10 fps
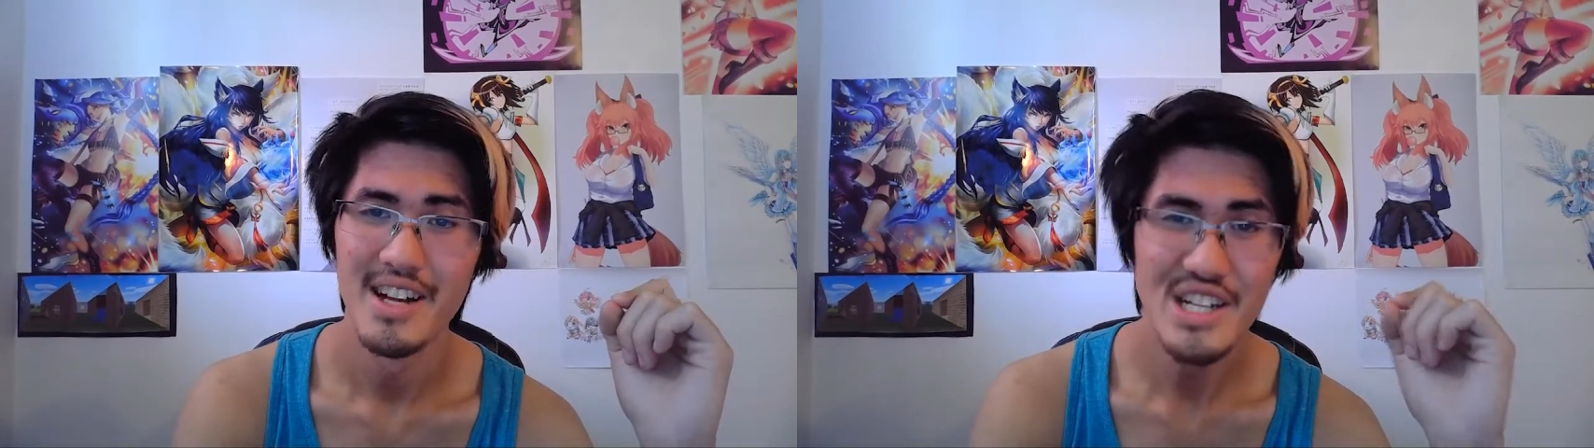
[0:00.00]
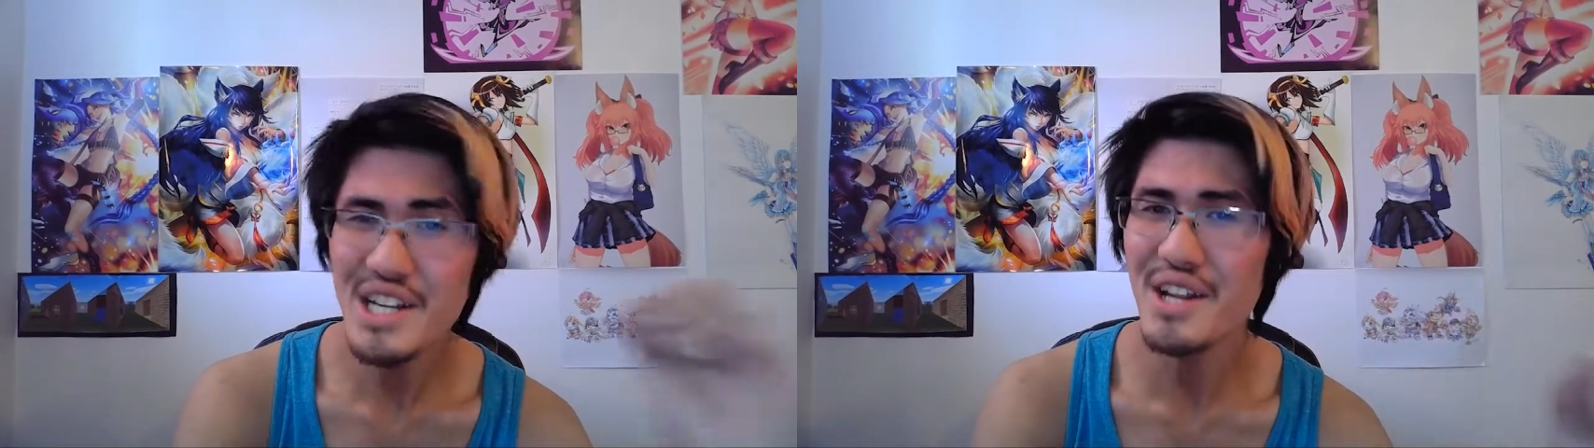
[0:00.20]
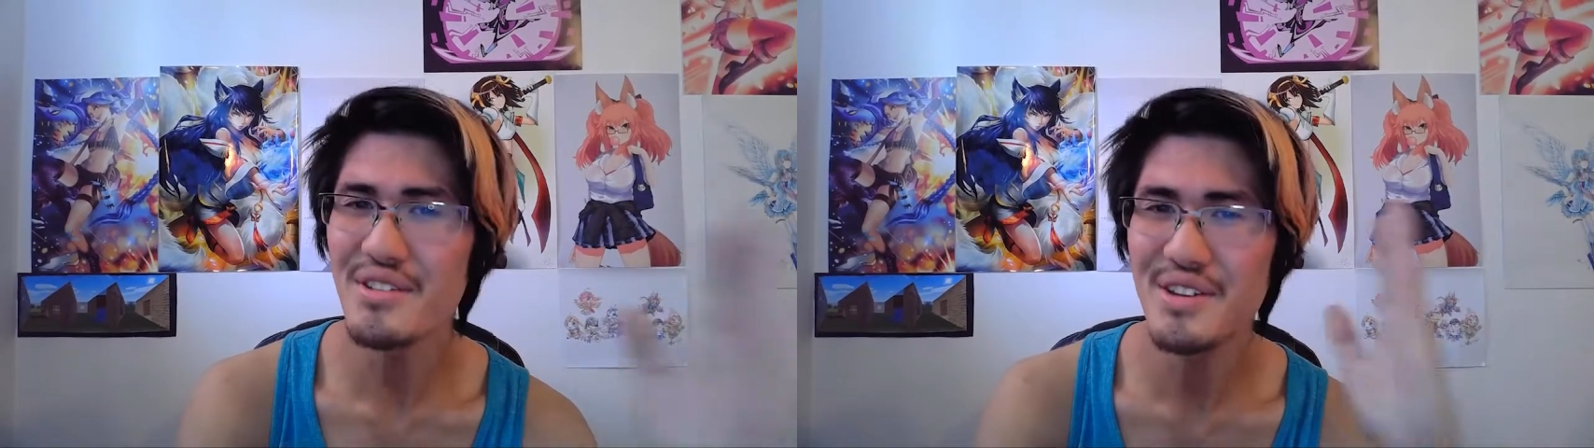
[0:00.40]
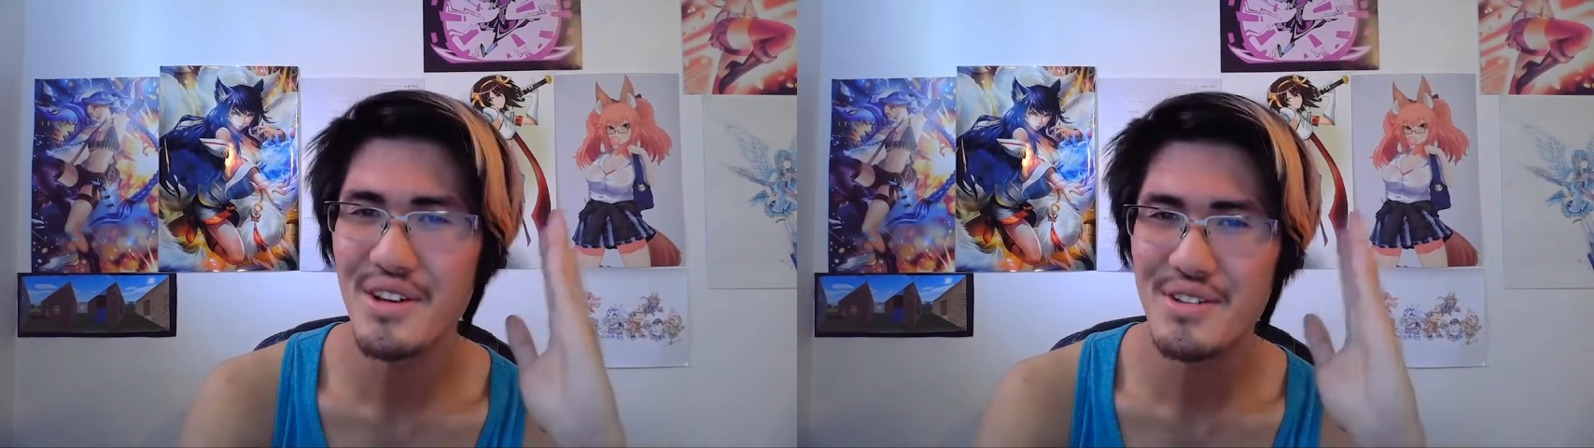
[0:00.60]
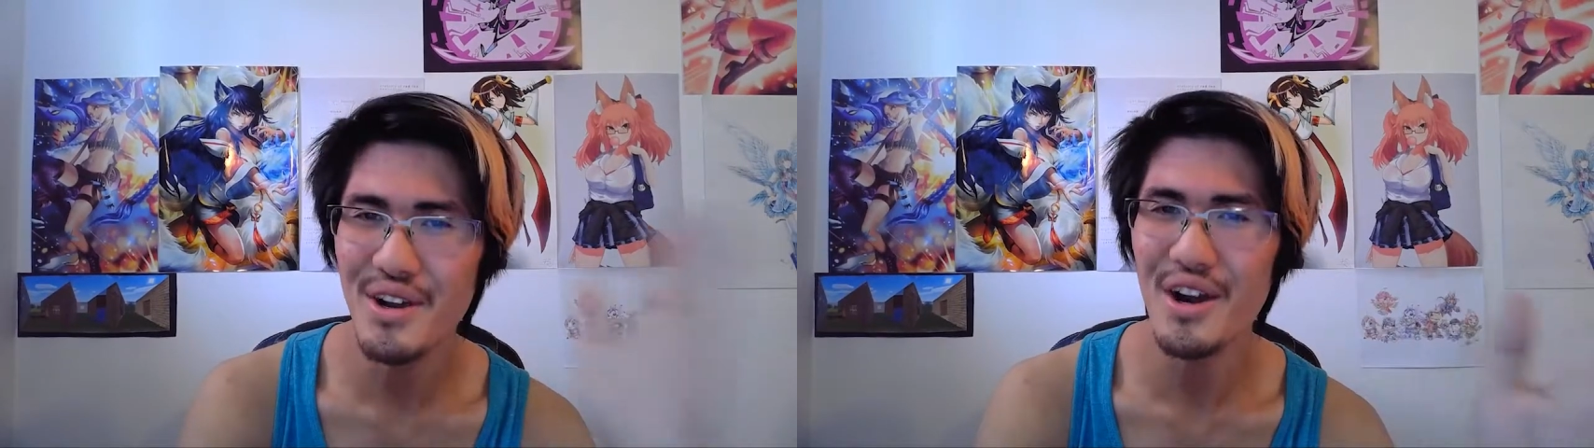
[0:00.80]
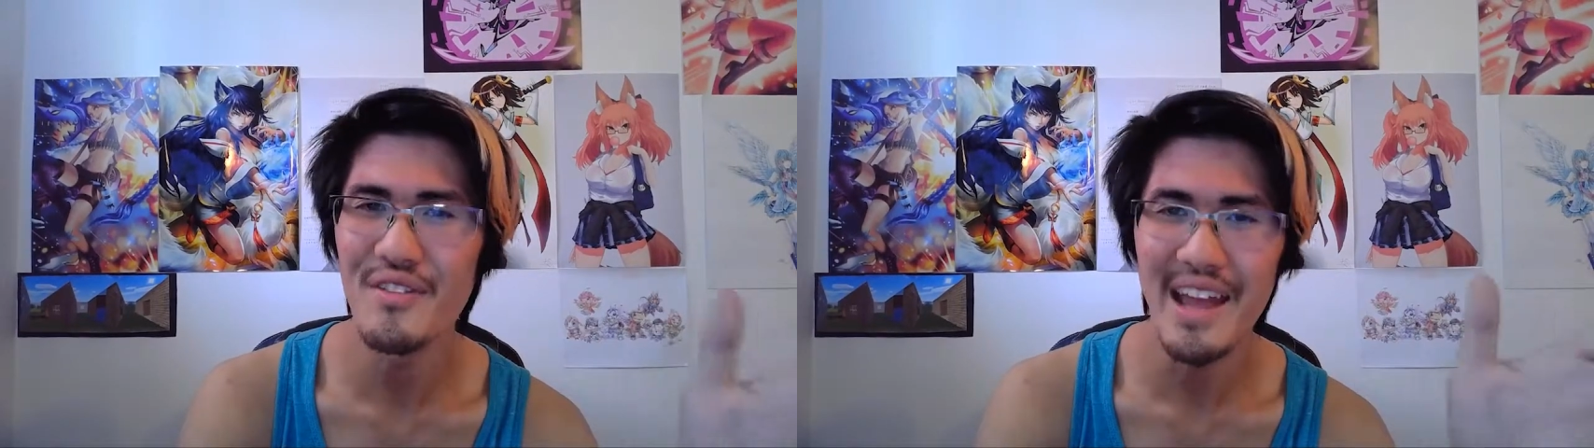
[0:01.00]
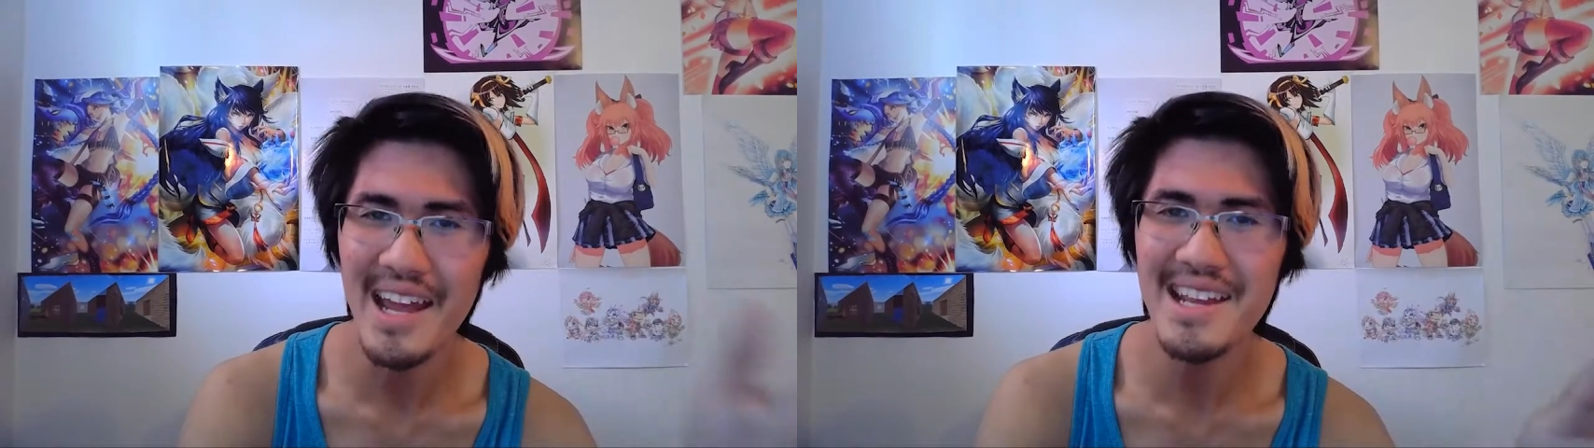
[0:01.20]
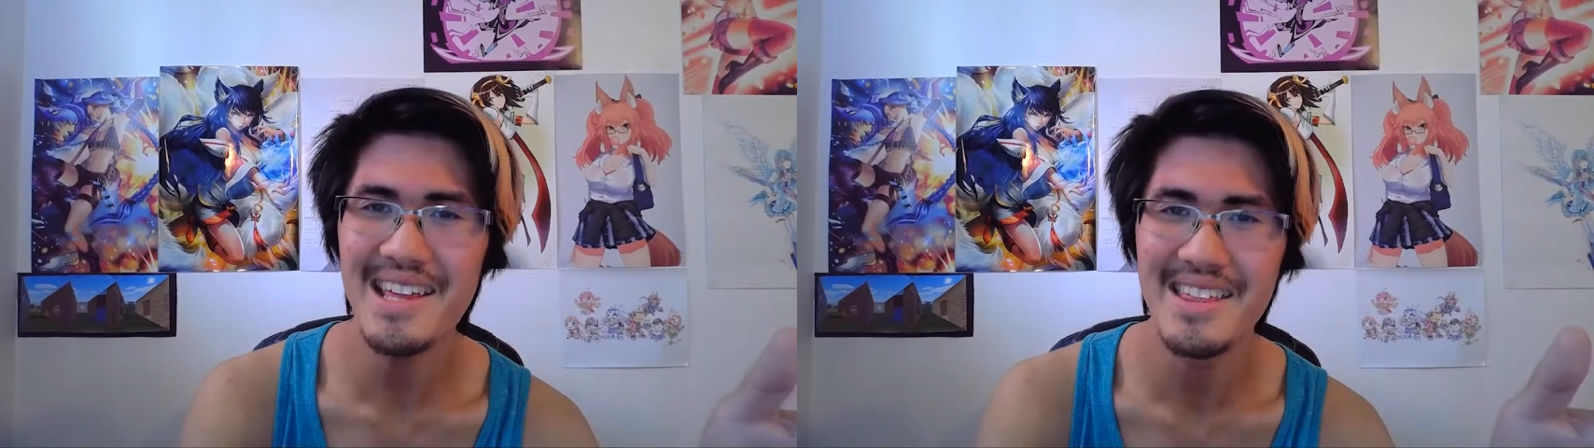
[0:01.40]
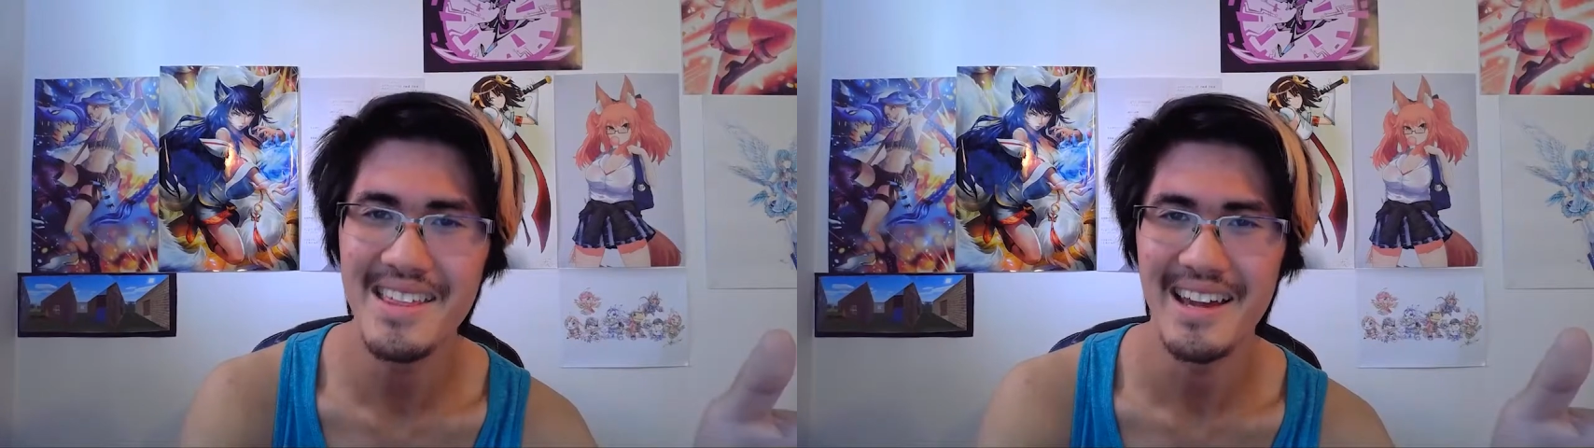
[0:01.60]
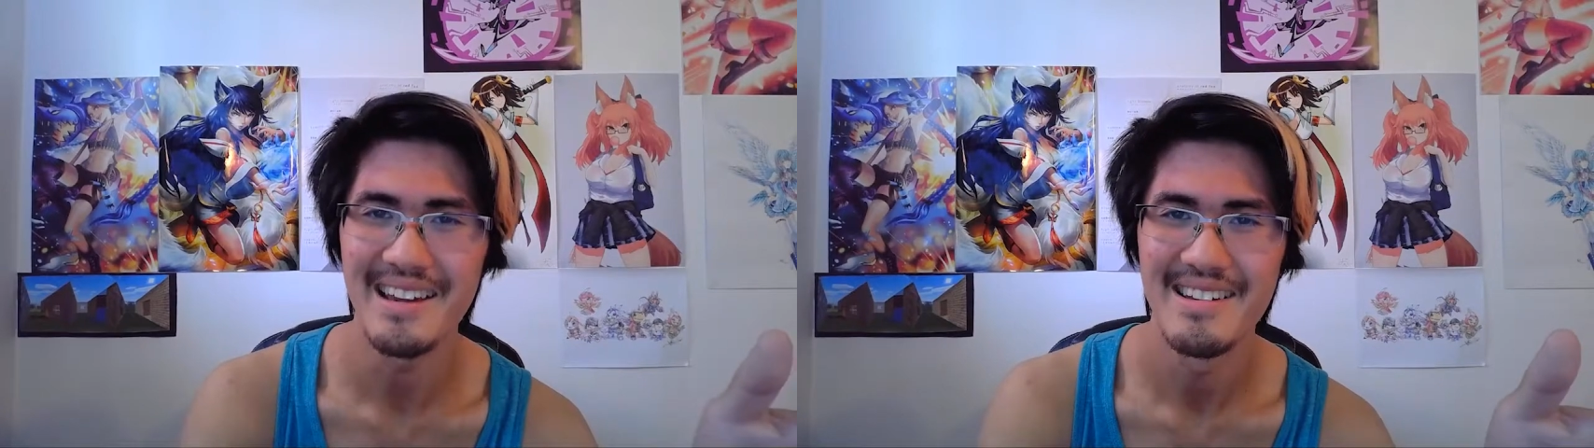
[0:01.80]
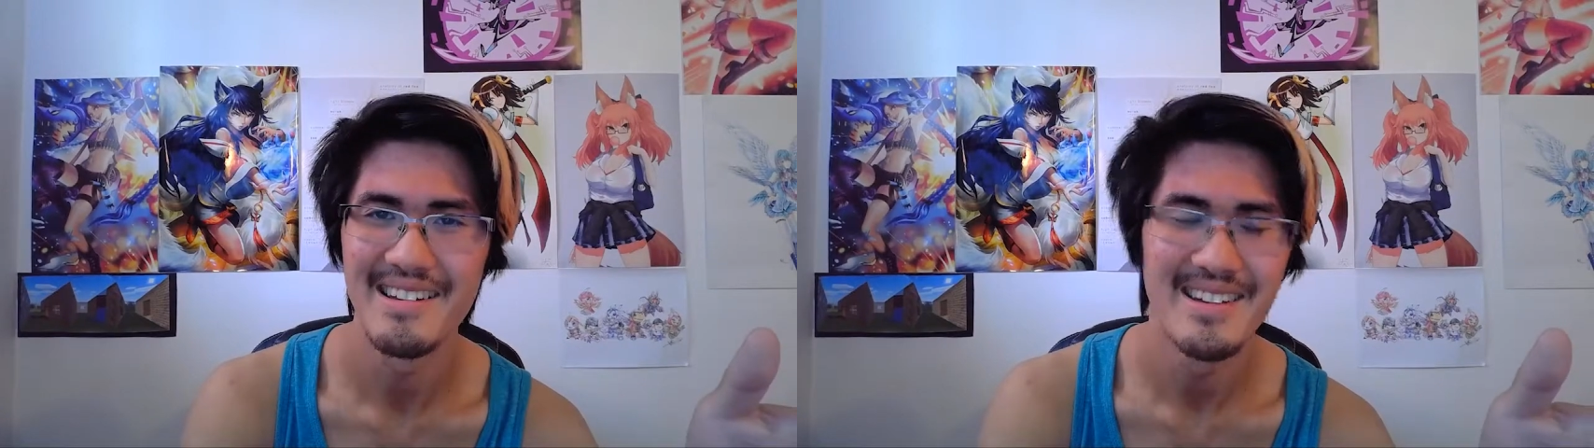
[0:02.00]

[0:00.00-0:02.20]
She doesn't deserve anything.